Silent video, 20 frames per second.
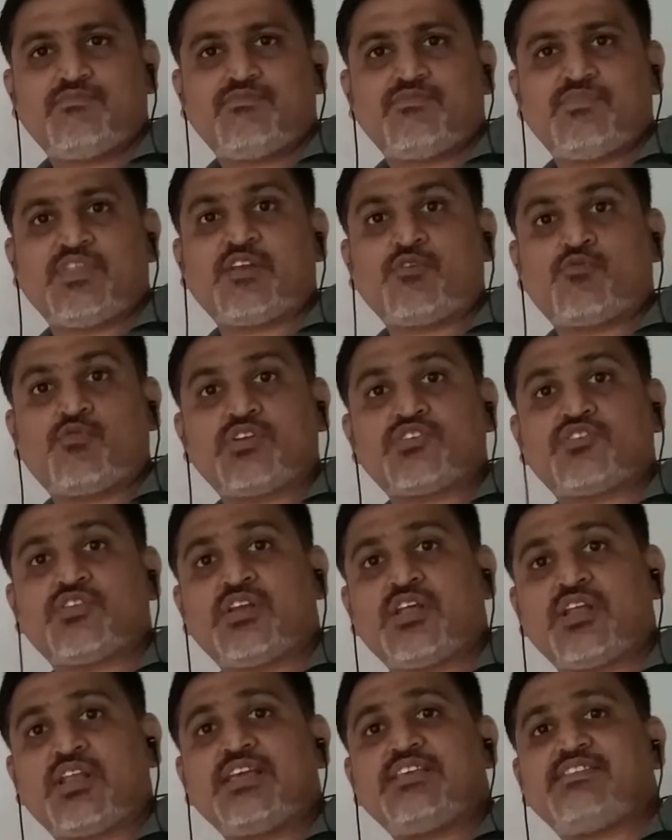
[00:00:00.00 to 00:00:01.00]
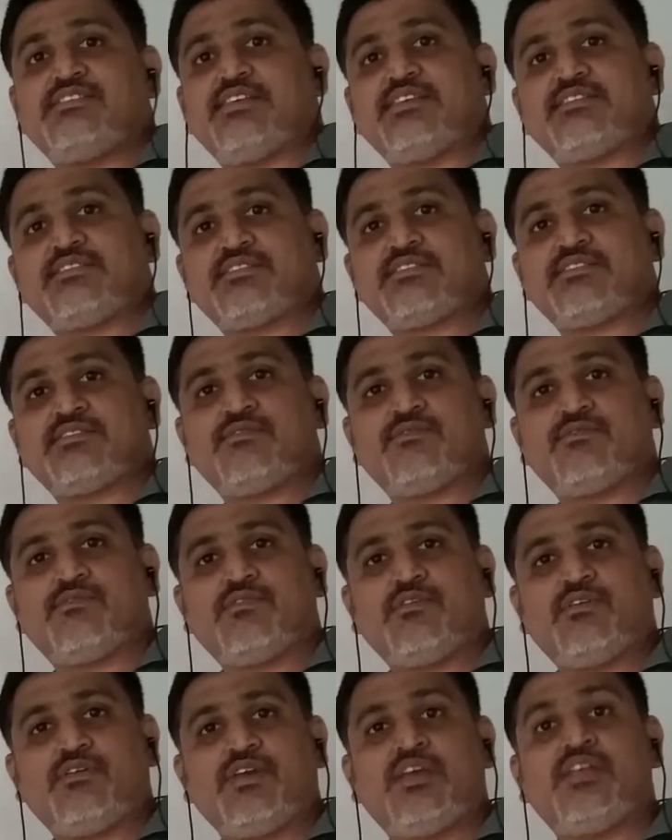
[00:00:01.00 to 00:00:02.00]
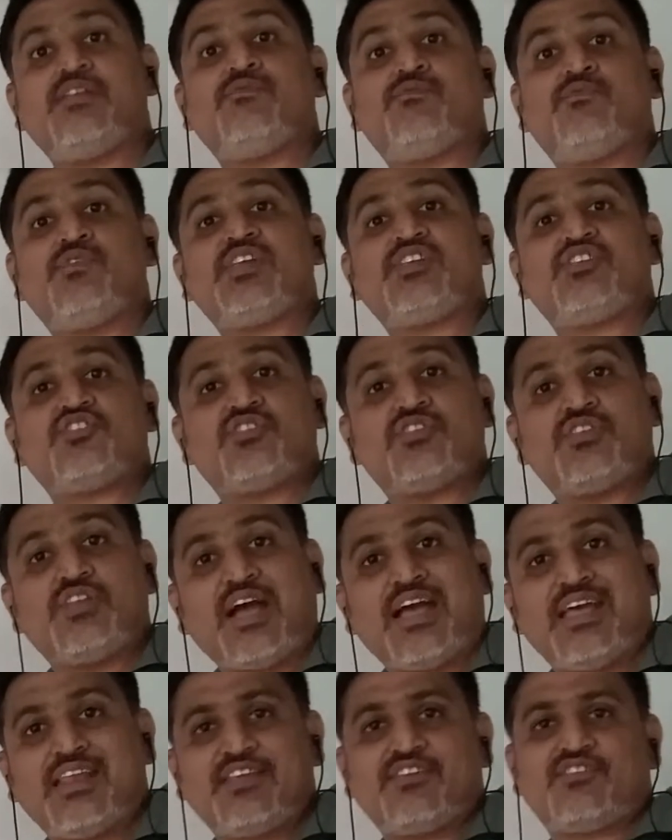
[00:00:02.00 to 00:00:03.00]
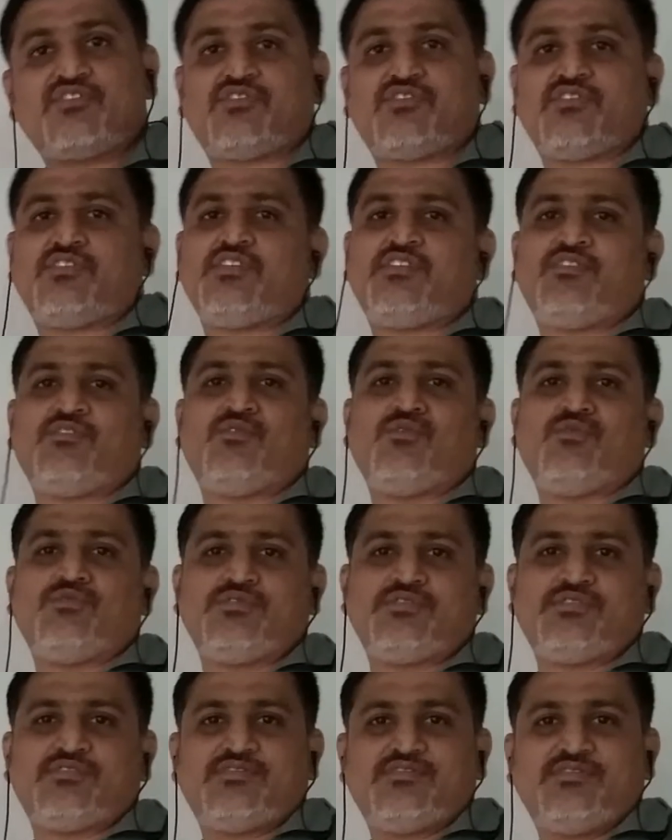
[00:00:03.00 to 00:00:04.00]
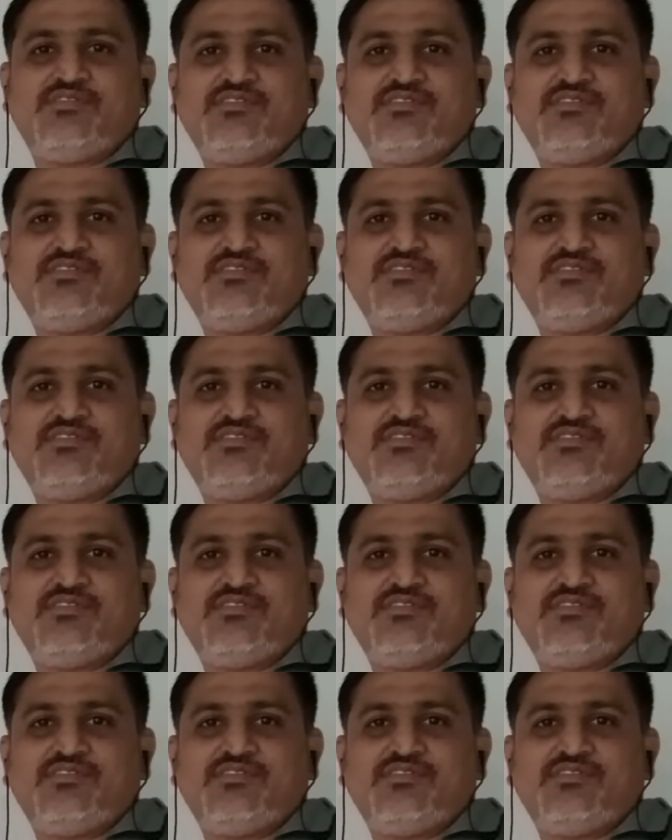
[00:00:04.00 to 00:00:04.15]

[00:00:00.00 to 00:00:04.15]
then question arises, in which direction it goes?